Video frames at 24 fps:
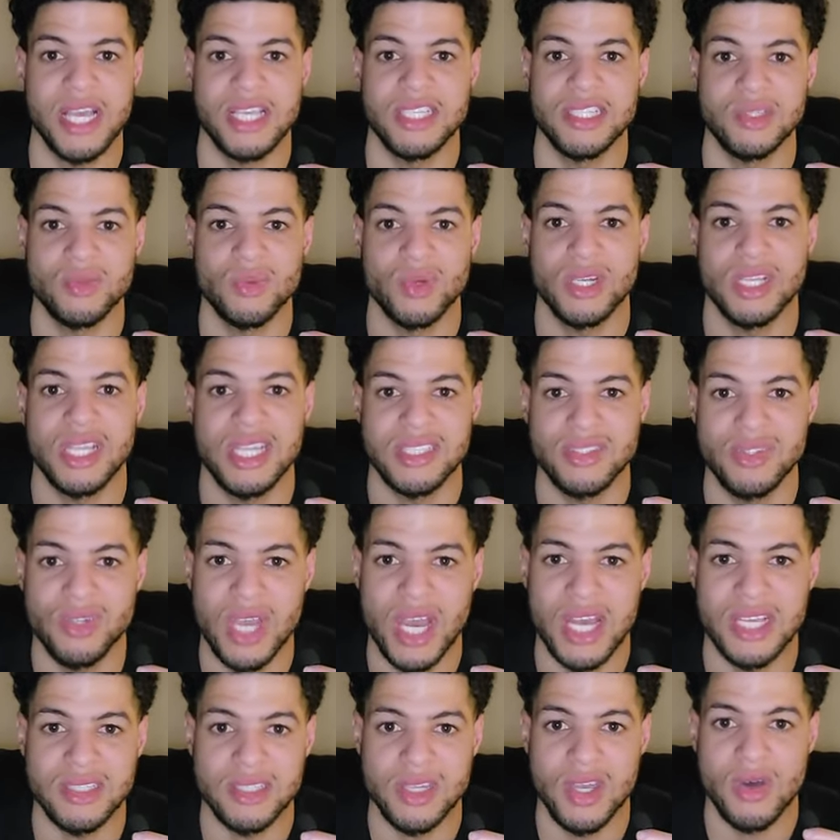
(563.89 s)
I just want to let you
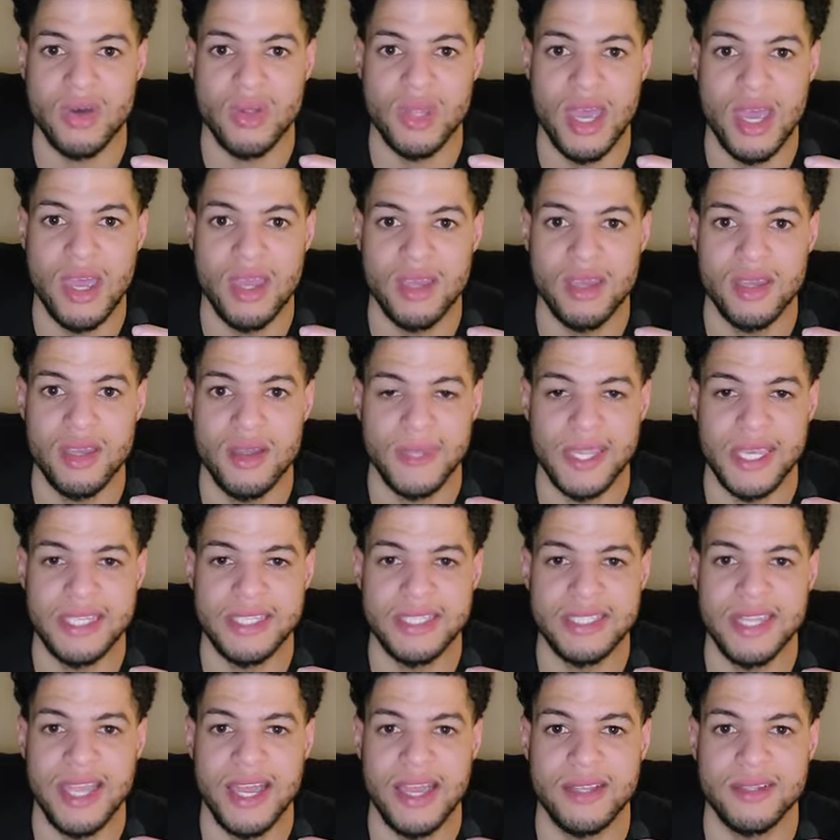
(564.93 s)
guys know that
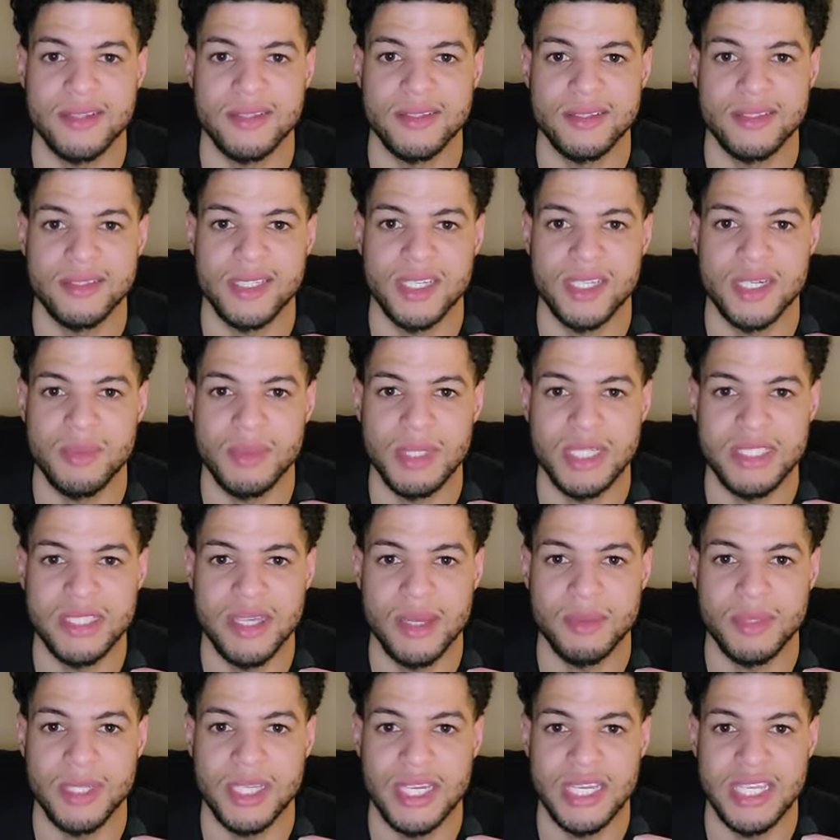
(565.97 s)
it's not going to be
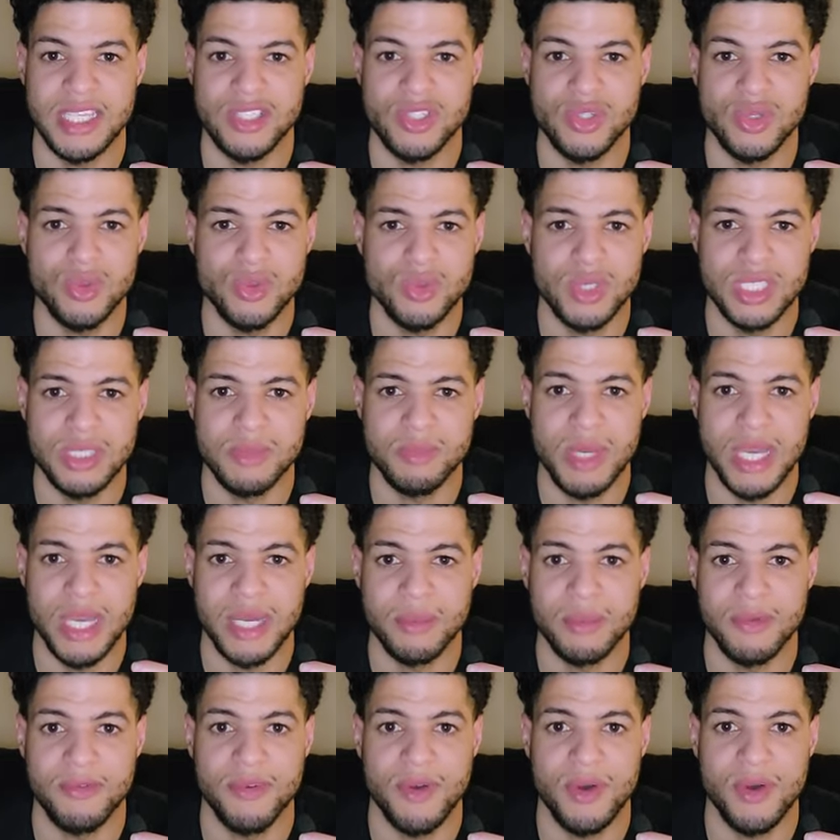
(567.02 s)
something that you just pick
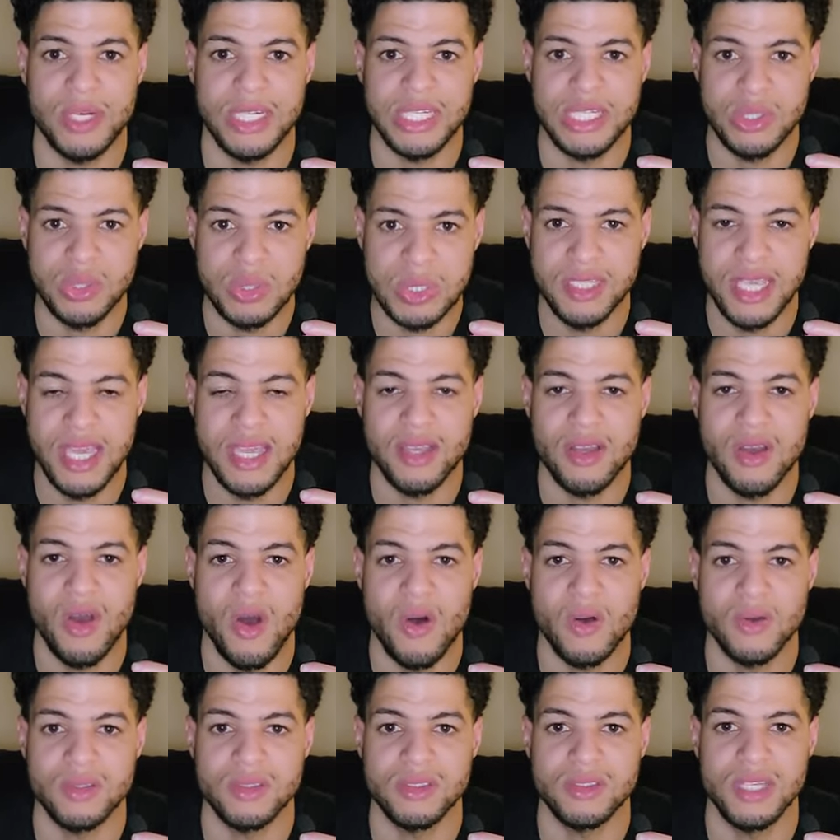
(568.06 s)
up the phone and do 10
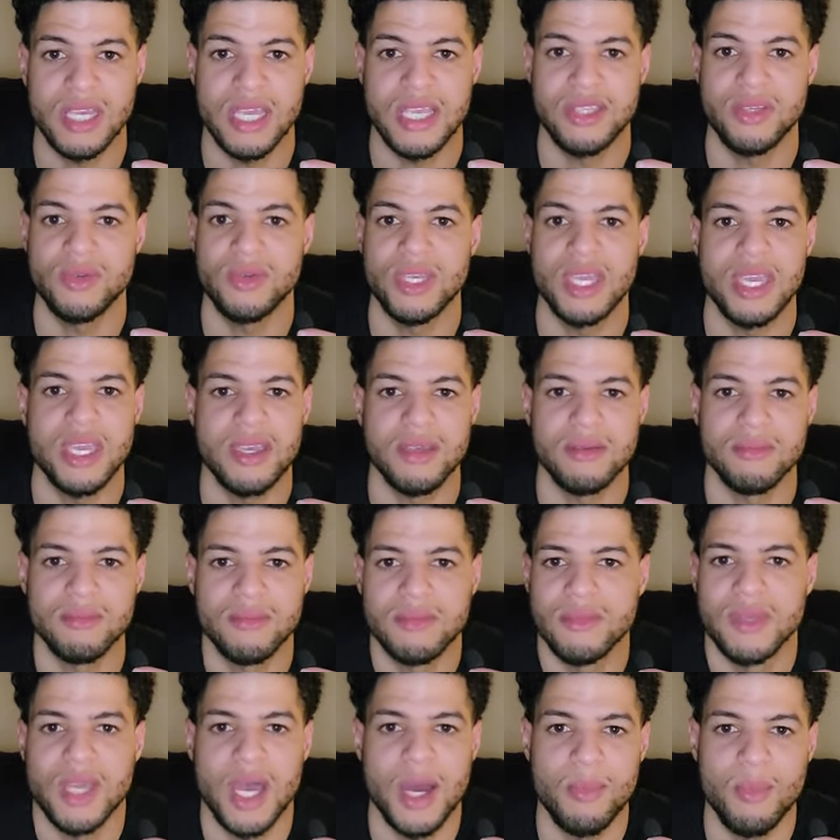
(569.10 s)
calls and you get
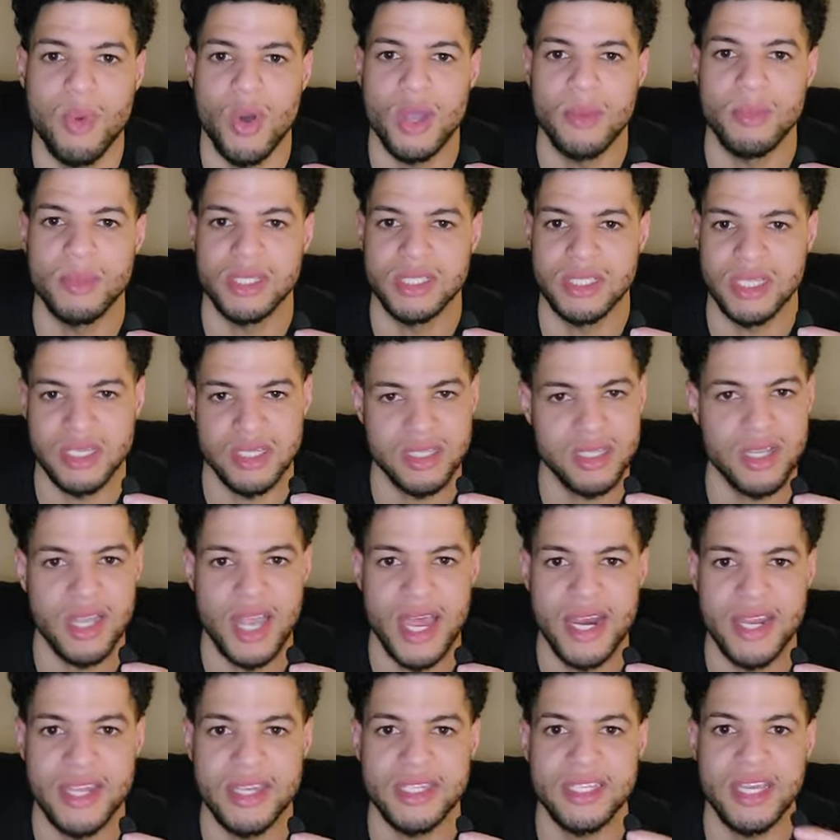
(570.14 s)
appointments because a
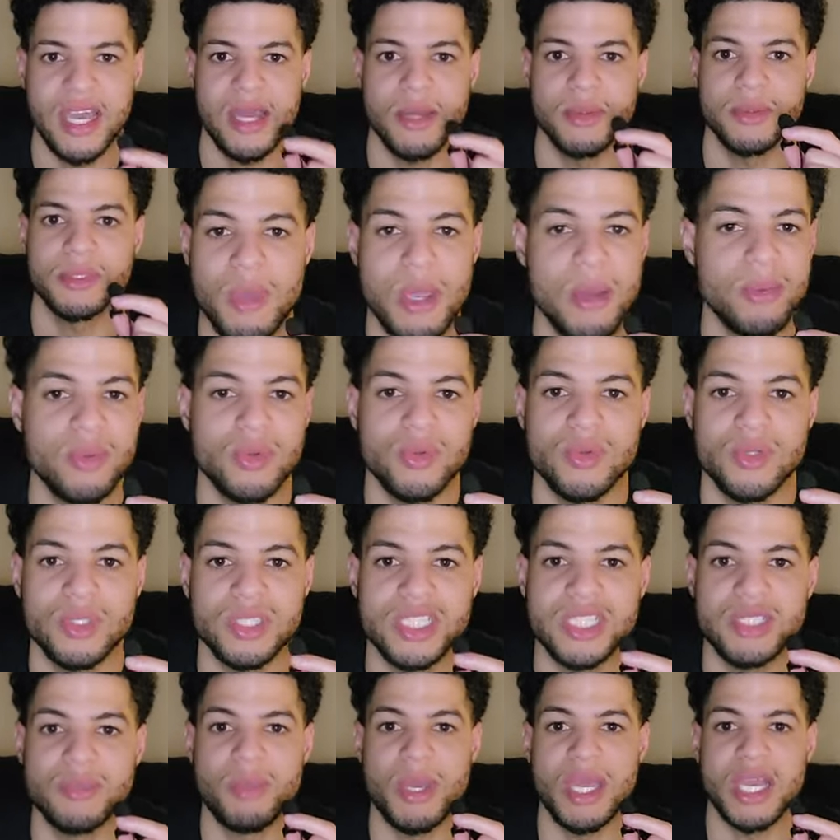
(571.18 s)
lot of the time people will
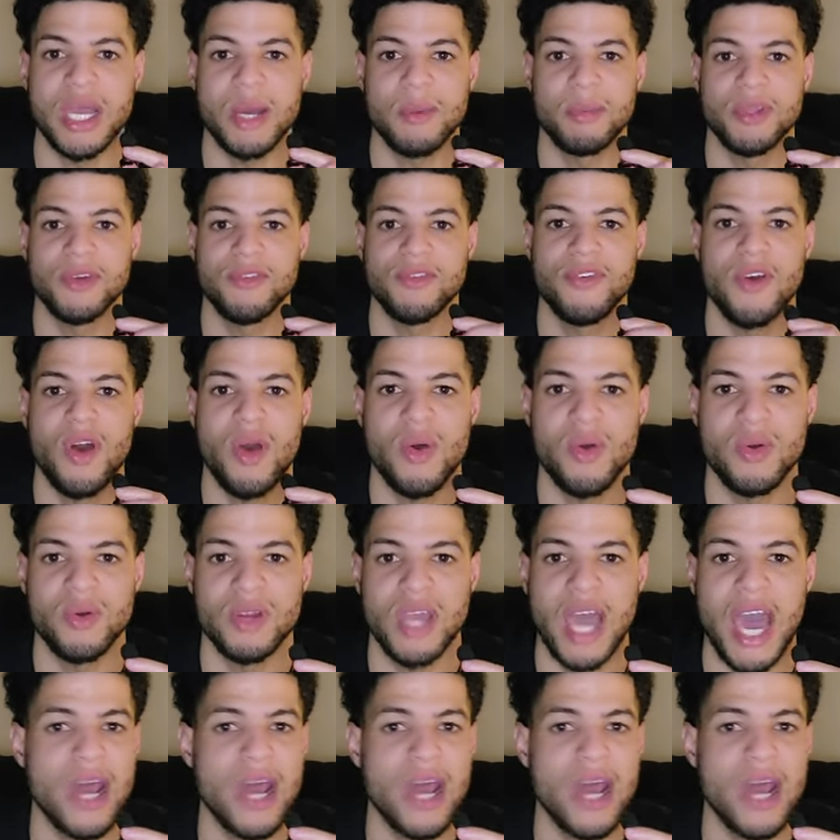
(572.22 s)
just pick up the phone.